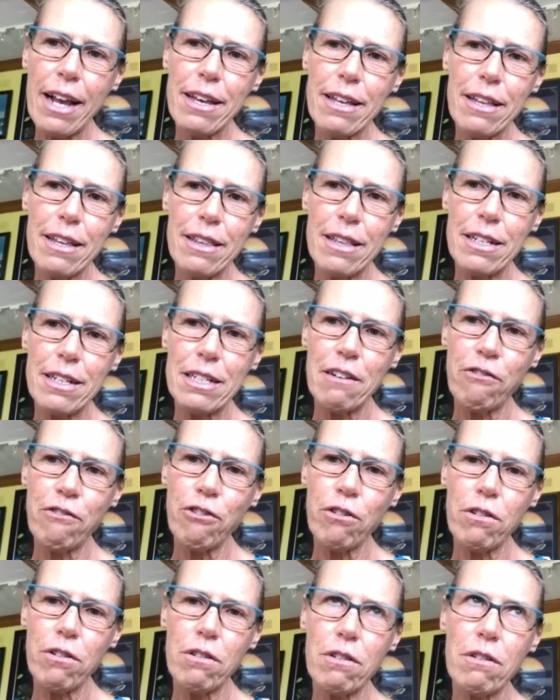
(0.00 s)
the
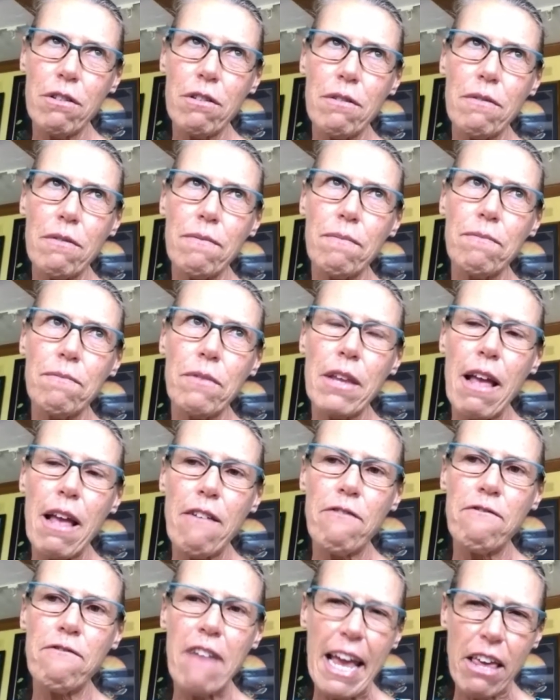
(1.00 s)
different
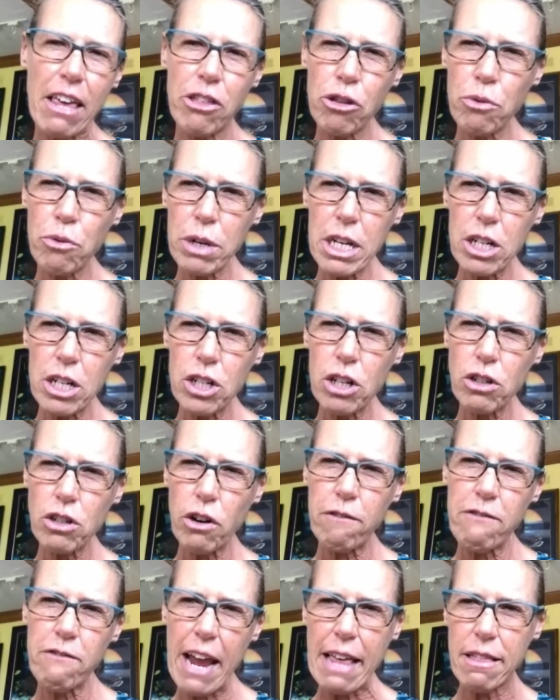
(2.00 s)
faith traditions or
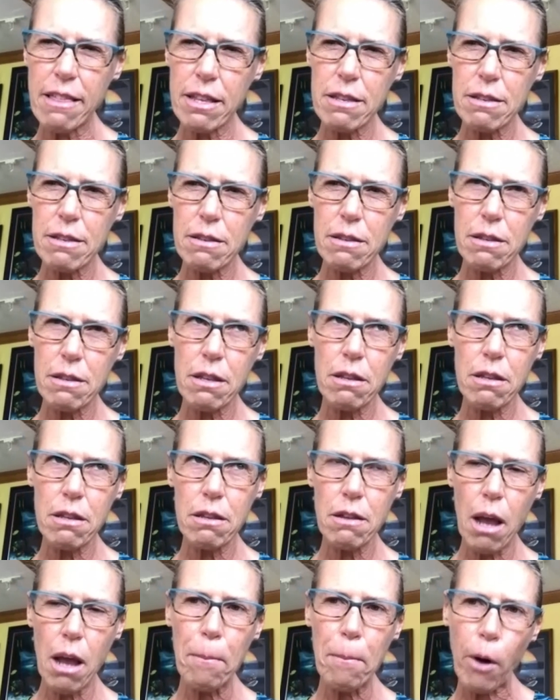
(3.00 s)
faith
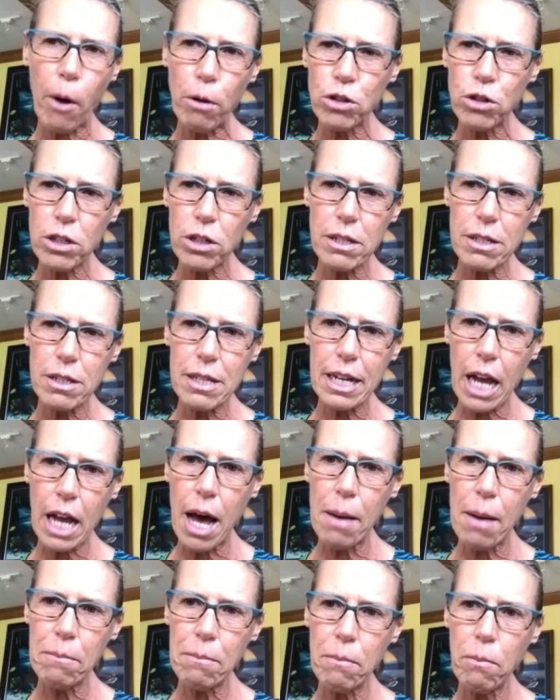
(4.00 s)
approaches that
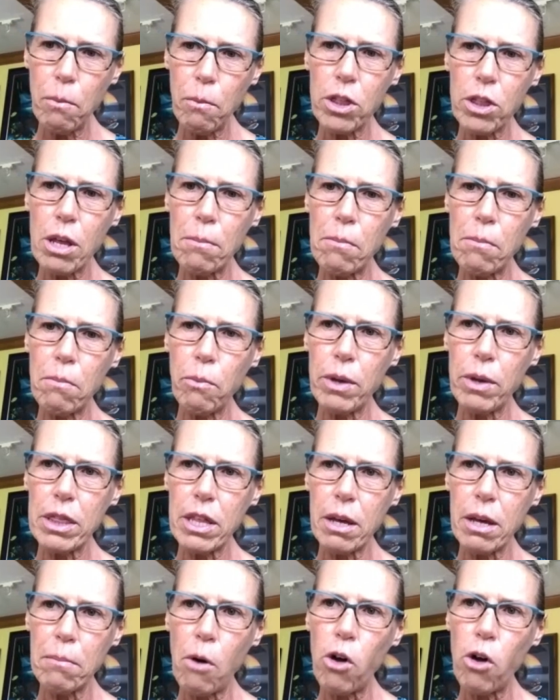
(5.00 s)
come with
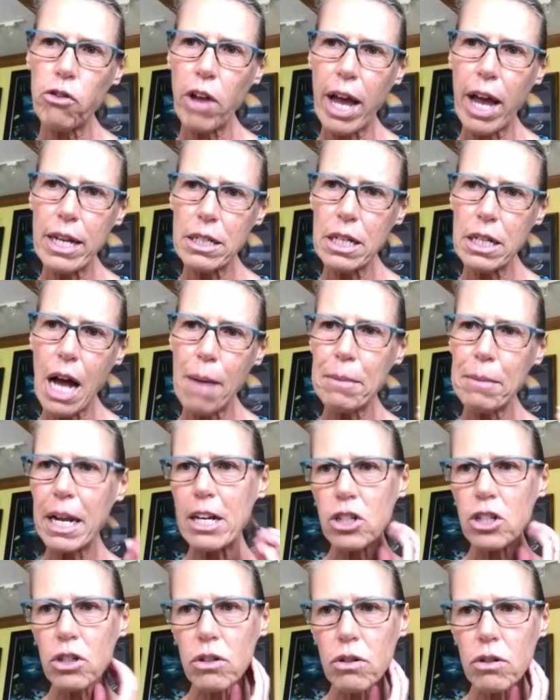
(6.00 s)
the
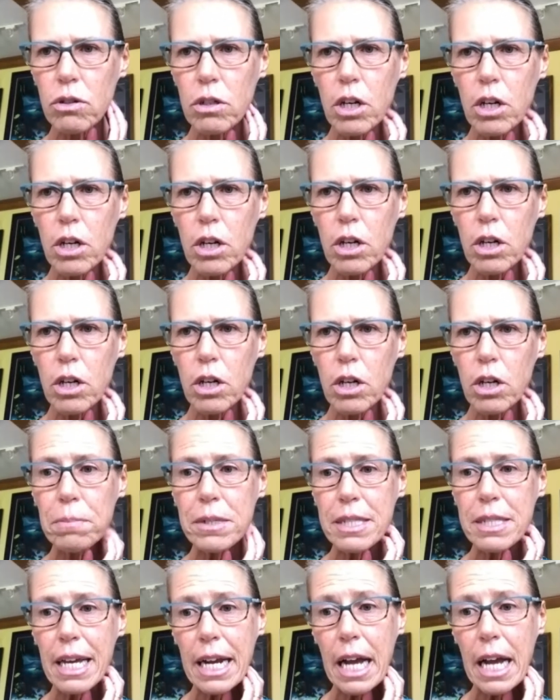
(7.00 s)
multi-denominational groups
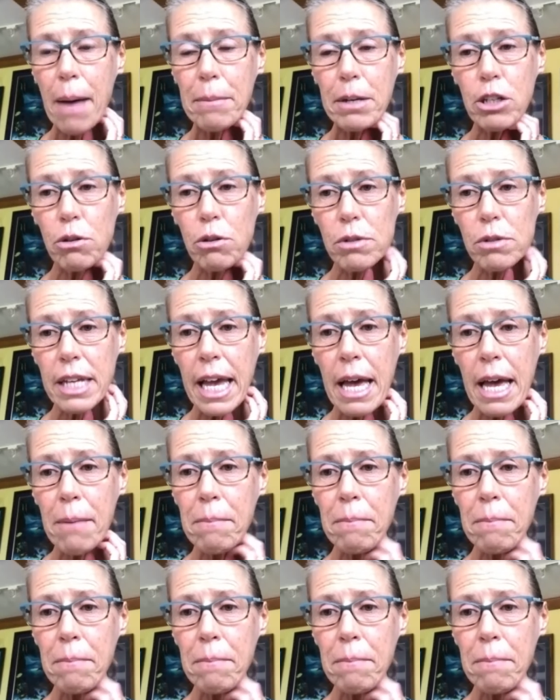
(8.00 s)
that come and use camp.